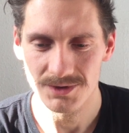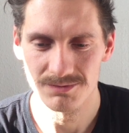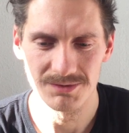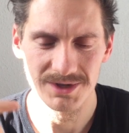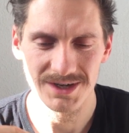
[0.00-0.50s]

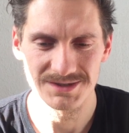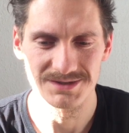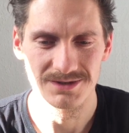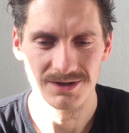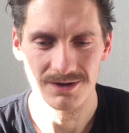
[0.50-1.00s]
But
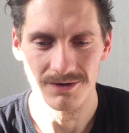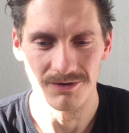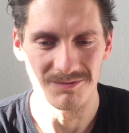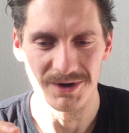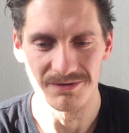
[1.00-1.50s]
because
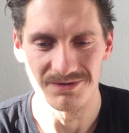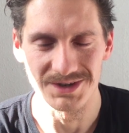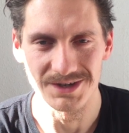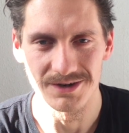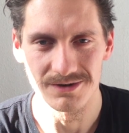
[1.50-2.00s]
of my
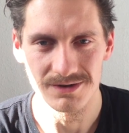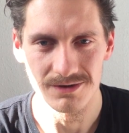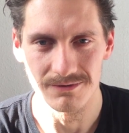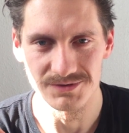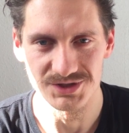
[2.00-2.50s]
fear
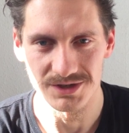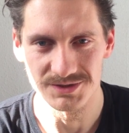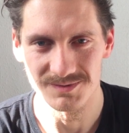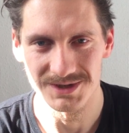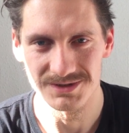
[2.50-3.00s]
of
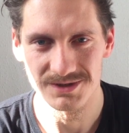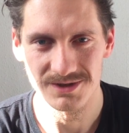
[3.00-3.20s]
judgment,